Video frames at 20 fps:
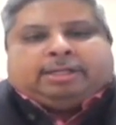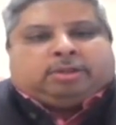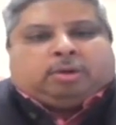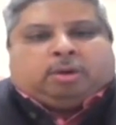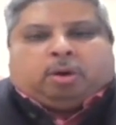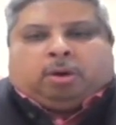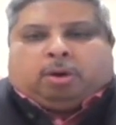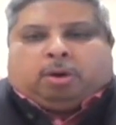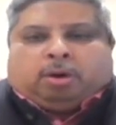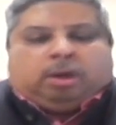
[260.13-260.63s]

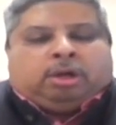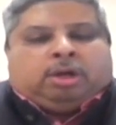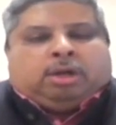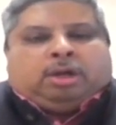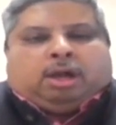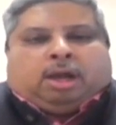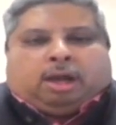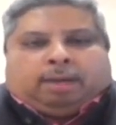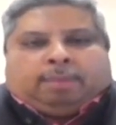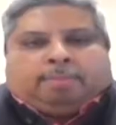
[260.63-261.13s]
or
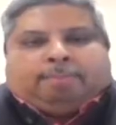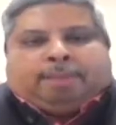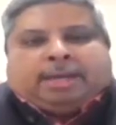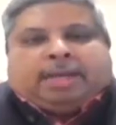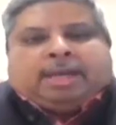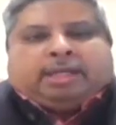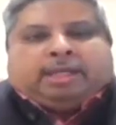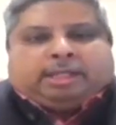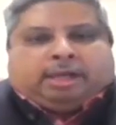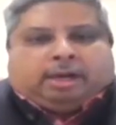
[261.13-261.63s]
uh,
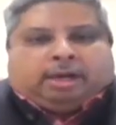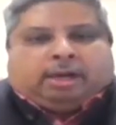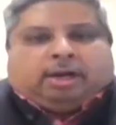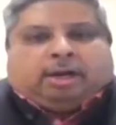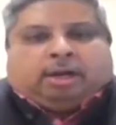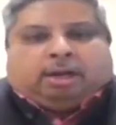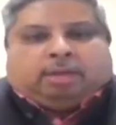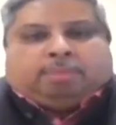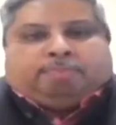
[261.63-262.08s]
many other uh,